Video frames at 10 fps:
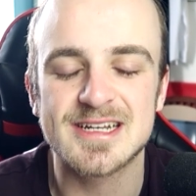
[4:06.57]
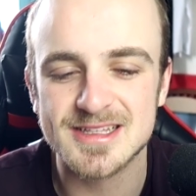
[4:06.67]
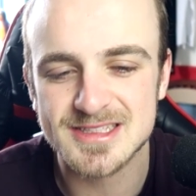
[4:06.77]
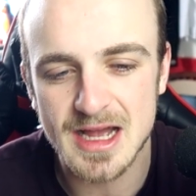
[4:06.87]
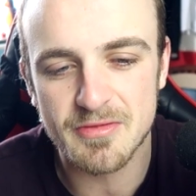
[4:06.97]
At
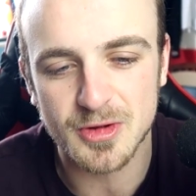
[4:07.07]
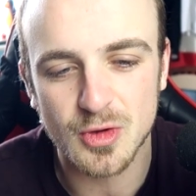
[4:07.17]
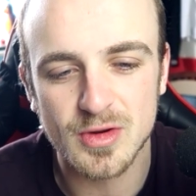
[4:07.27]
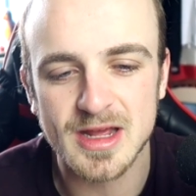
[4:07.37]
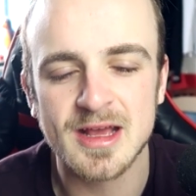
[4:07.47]
the time of
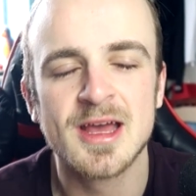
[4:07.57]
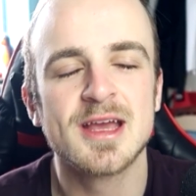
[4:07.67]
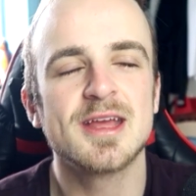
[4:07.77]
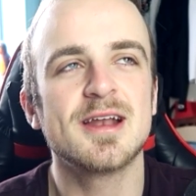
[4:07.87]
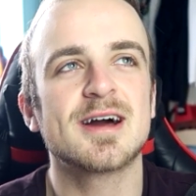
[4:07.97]
recording,
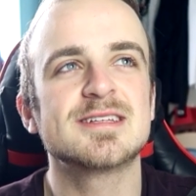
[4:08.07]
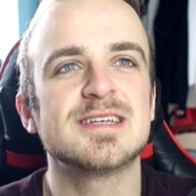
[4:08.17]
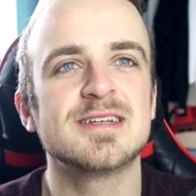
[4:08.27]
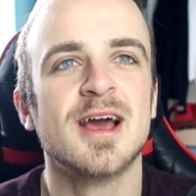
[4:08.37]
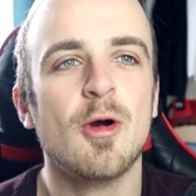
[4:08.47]

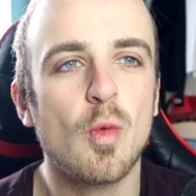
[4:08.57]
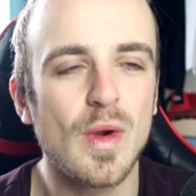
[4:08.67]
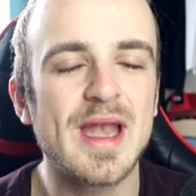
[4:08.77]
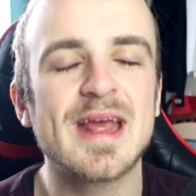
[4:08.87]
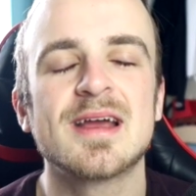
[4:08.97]
United
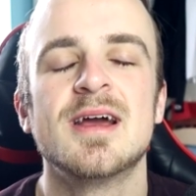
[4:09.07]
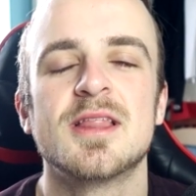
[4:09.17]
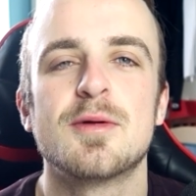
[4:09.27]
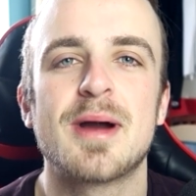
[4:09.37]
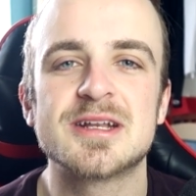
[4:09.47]
winning
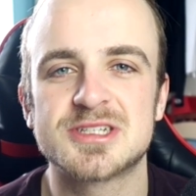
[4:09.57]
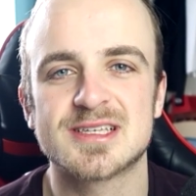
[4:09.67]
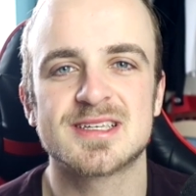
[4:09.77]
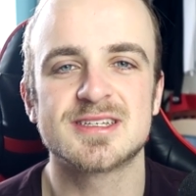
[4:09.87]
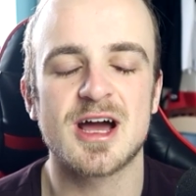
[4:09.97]
the
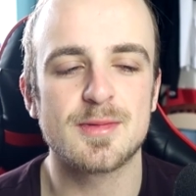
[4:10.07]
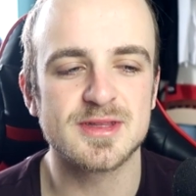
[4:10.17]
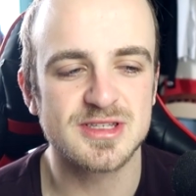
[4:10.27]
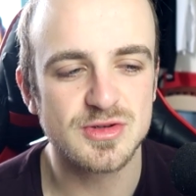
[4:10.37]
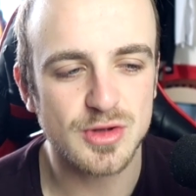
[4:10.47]
Manchester
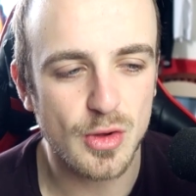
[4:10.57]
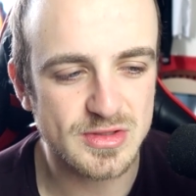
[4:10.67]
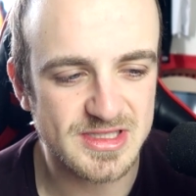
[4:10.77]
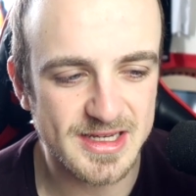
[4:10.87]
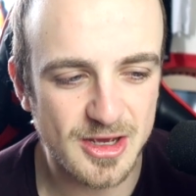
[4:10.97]
derby
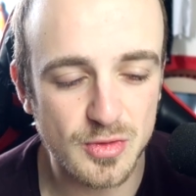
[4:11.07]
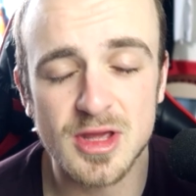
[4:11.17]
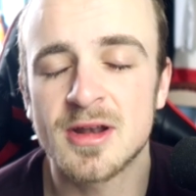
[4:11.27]
2-0.